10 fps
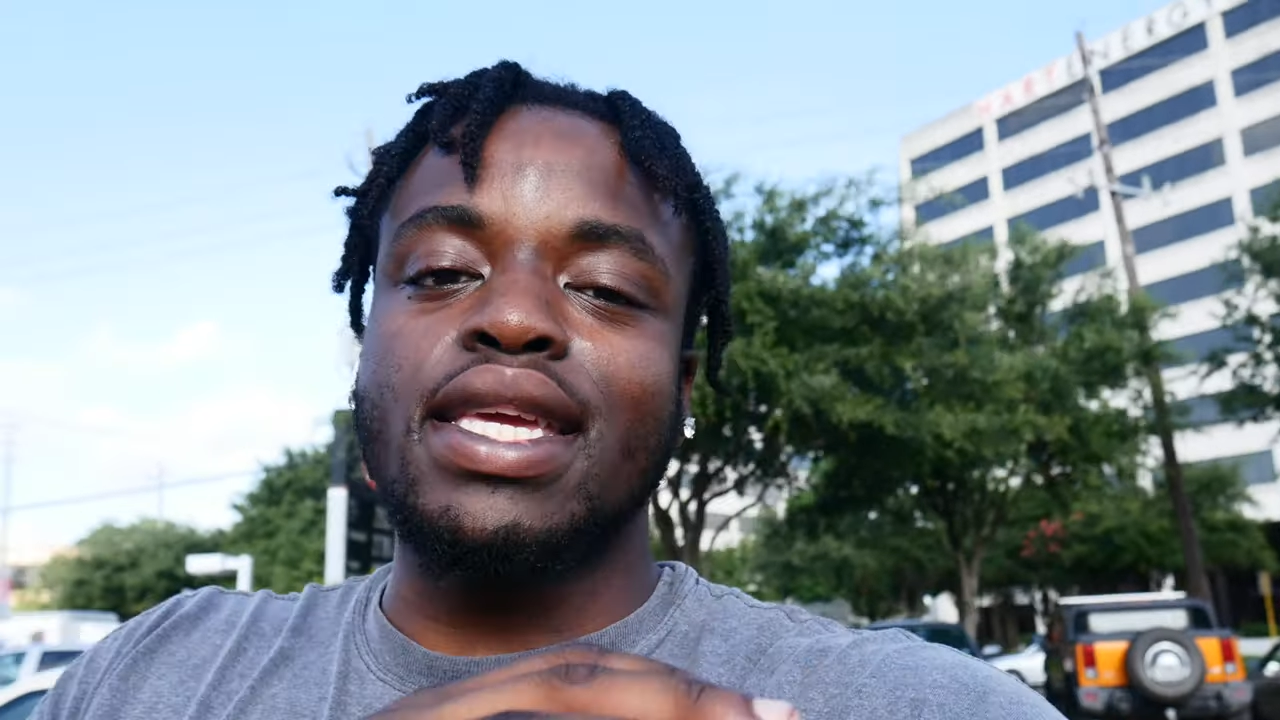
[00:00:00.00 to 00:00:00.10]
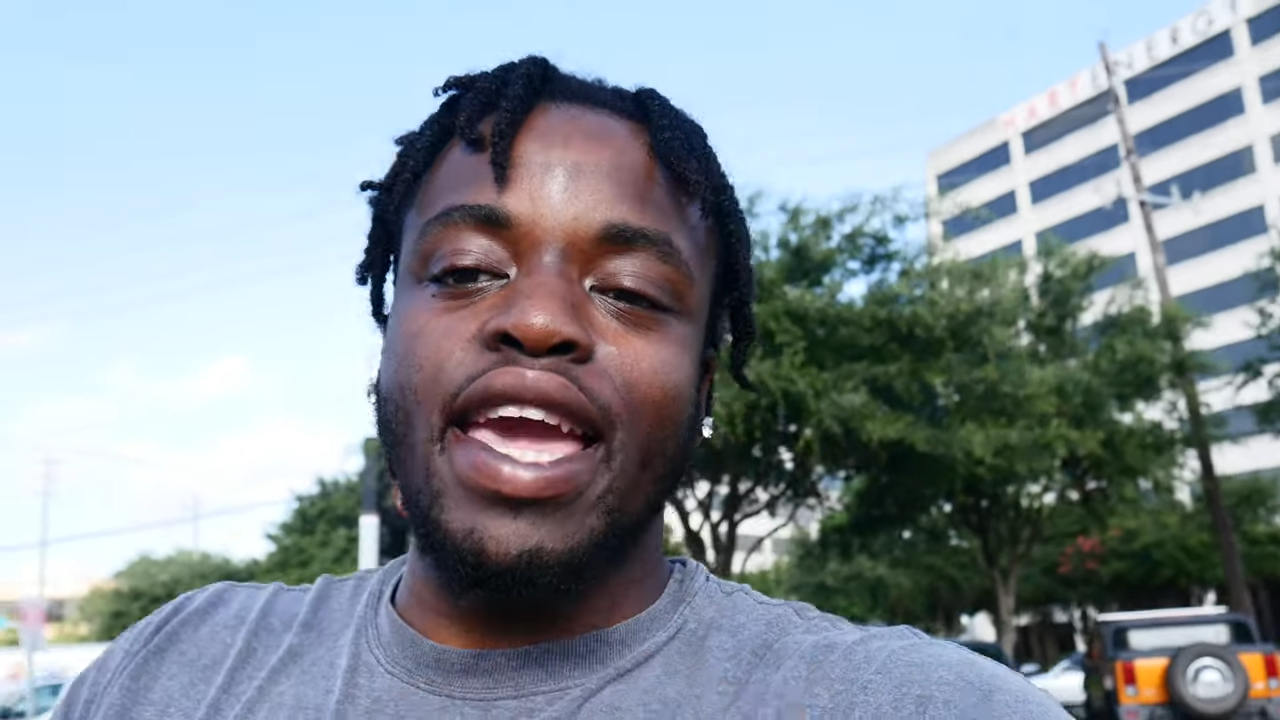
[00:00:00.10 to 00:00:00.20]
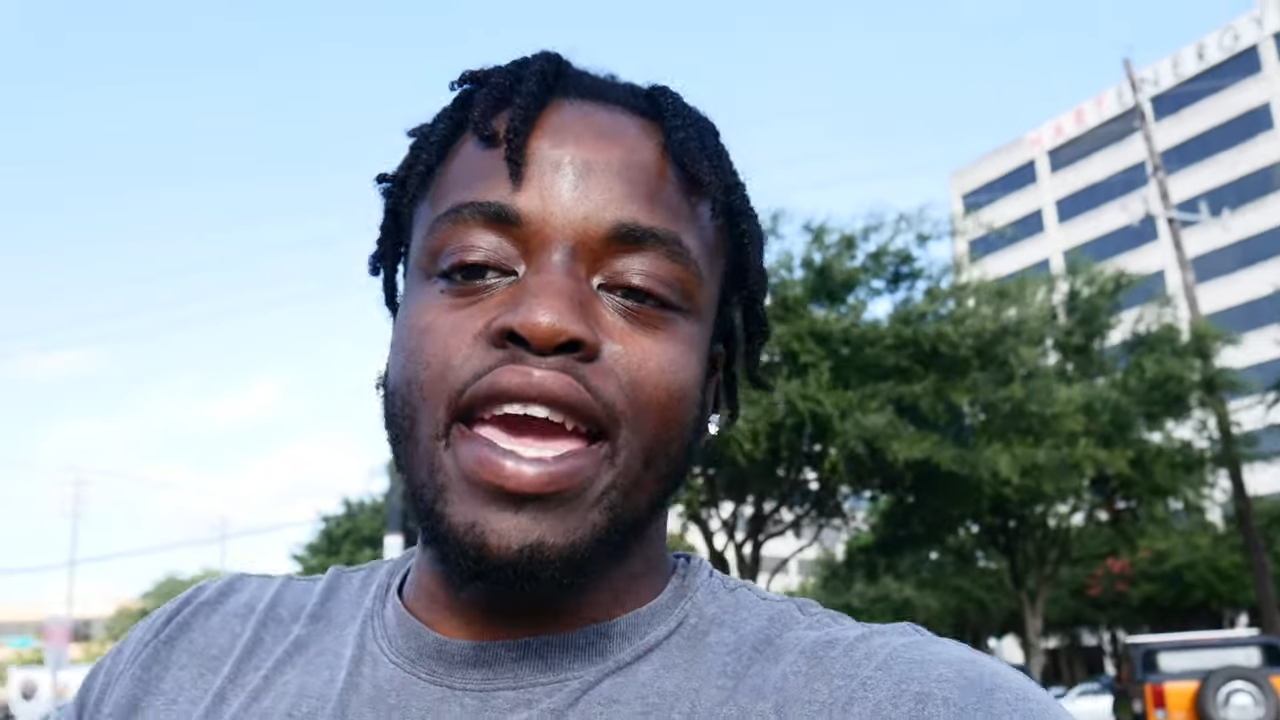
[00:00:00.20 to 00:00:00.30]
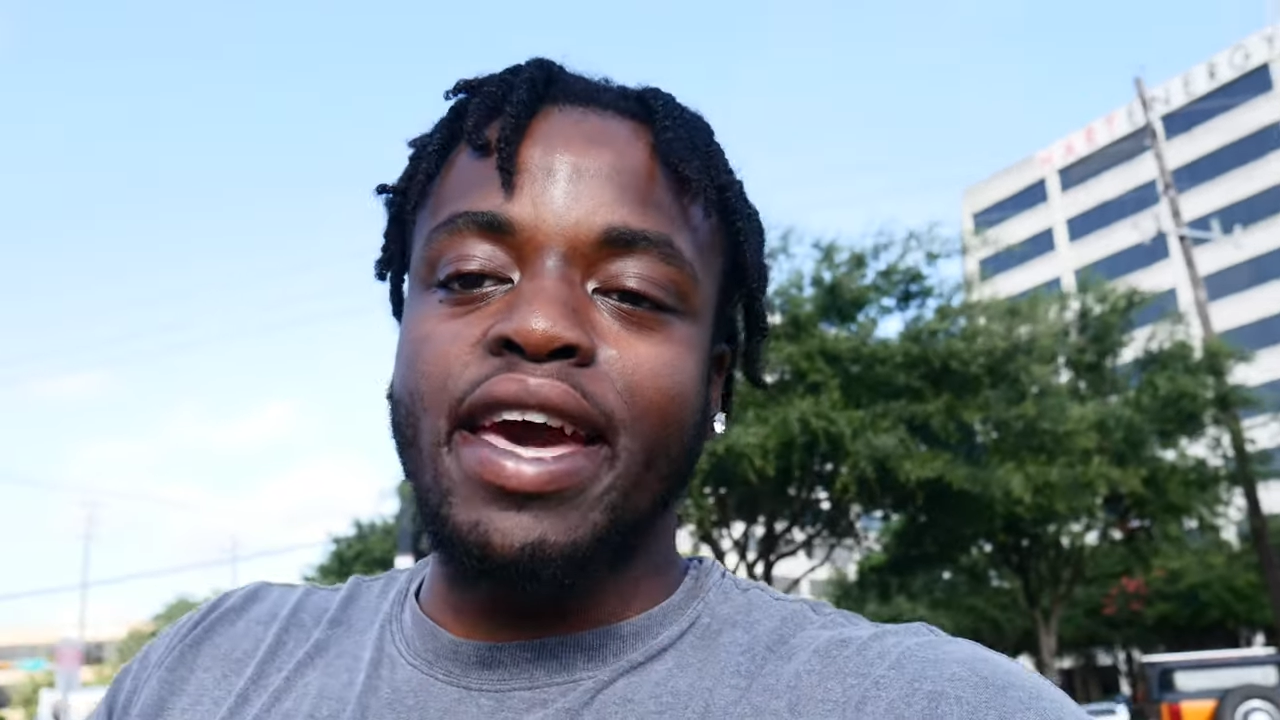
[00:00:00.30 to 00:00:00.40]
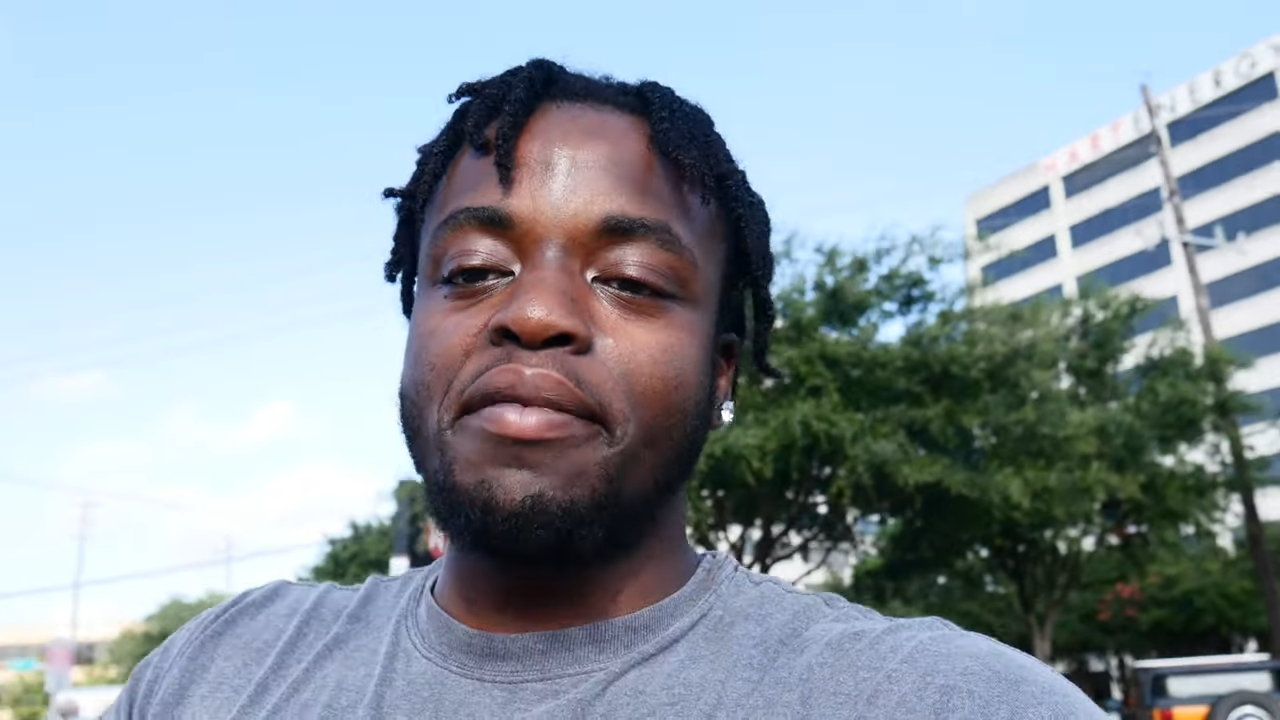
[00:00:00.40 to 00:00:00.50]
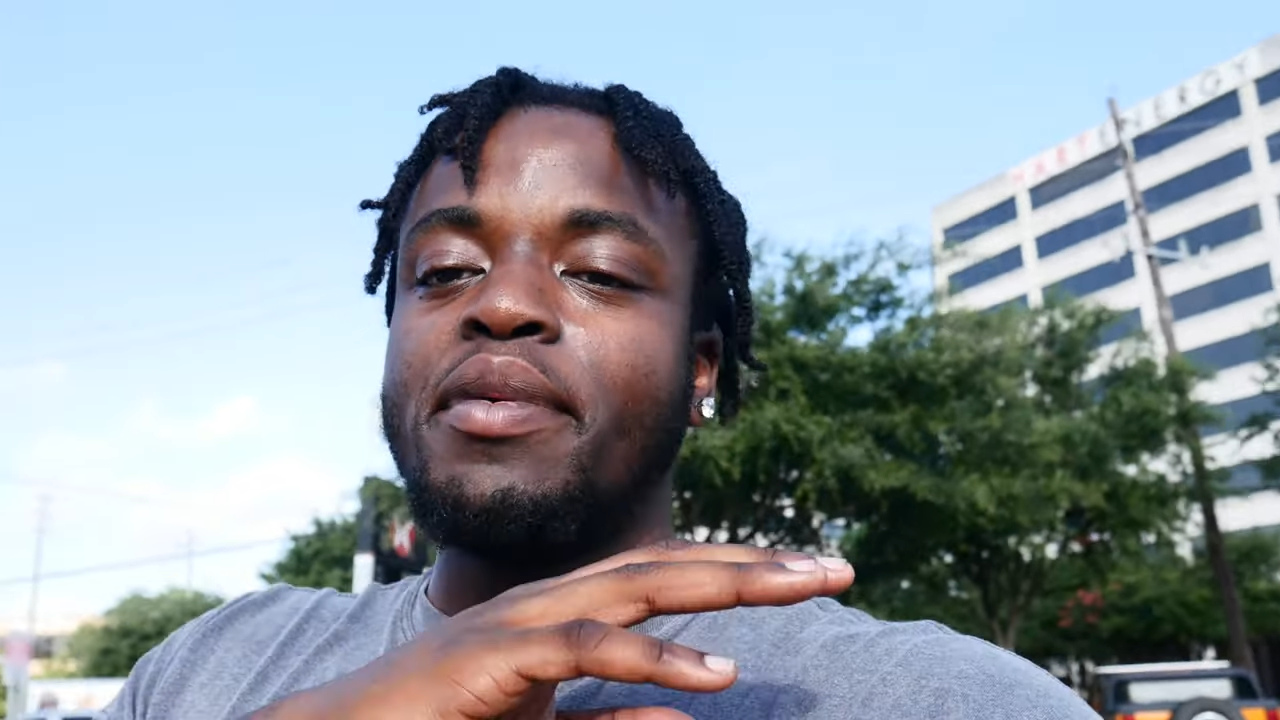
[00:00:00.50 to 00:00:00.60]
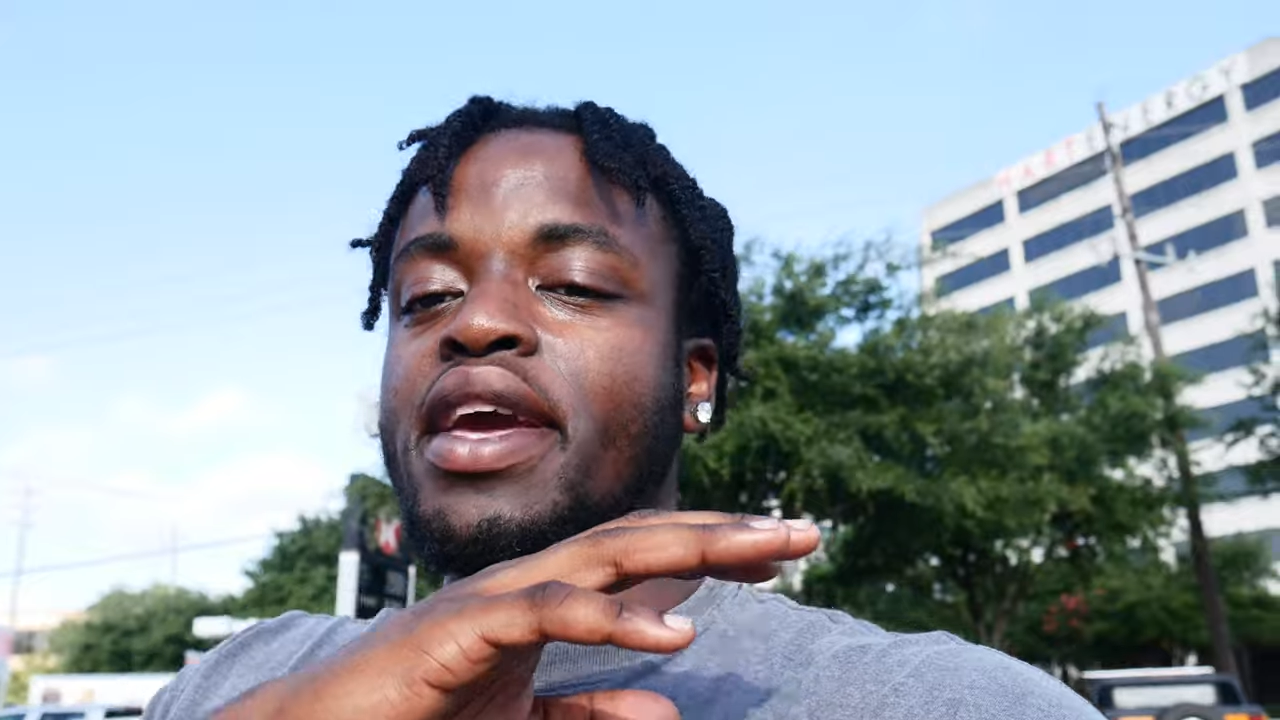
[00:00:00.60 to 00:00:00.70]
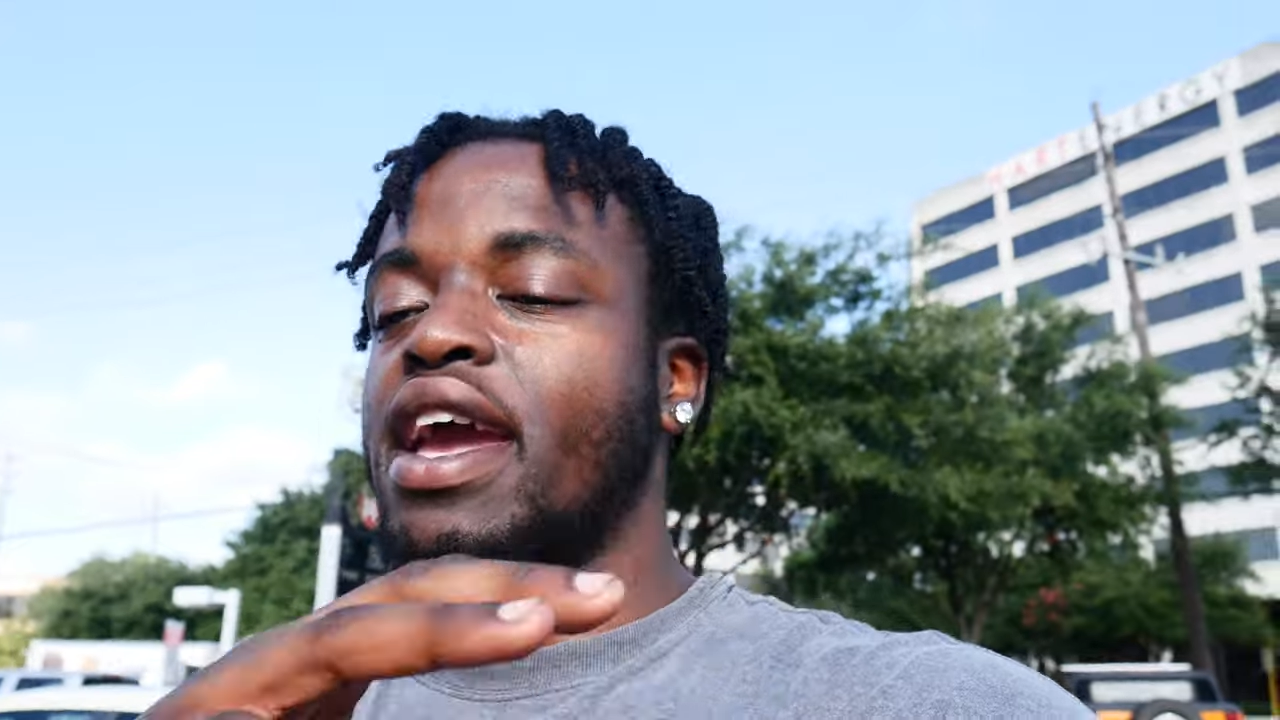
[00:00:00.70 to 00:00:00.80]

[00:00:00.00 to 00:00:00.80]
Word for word: cam,